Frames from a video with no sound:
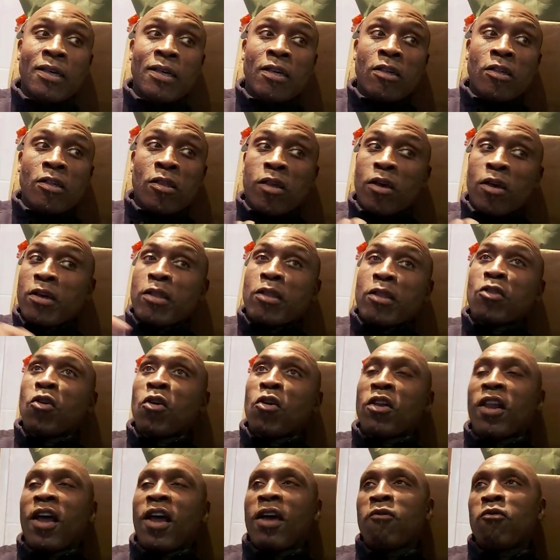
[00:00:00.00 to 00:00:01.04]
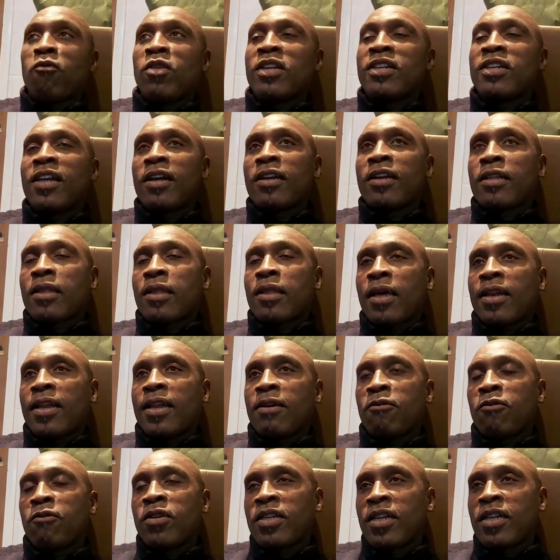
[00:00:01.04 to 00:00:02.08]
So it's not like we done
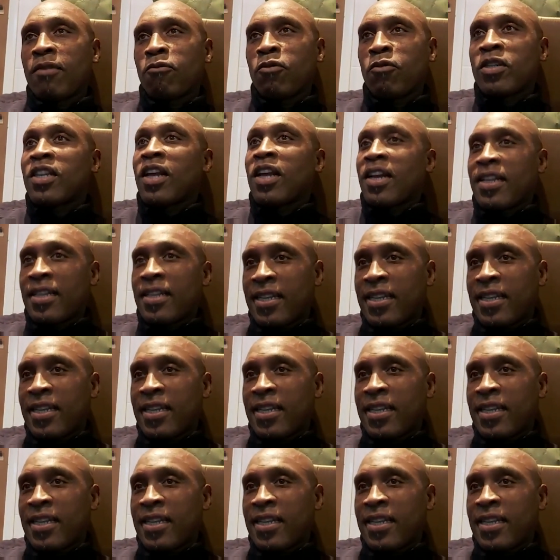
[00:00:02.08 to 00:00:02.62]
it